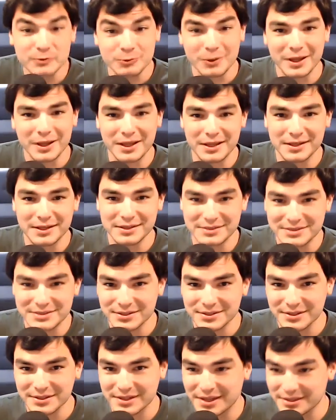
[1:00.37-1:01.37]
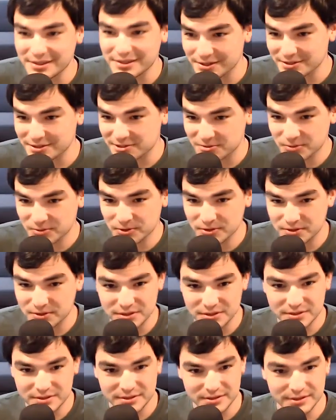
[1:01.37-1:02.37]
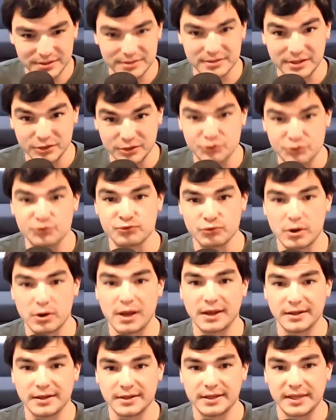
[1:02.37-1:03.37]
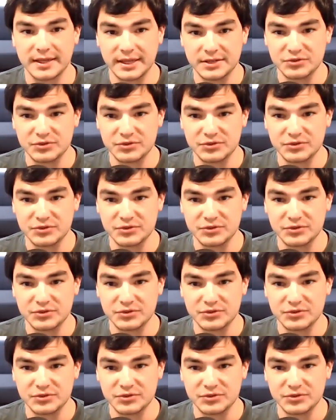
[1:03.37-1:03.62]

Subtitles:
way to get customers. It's like tried and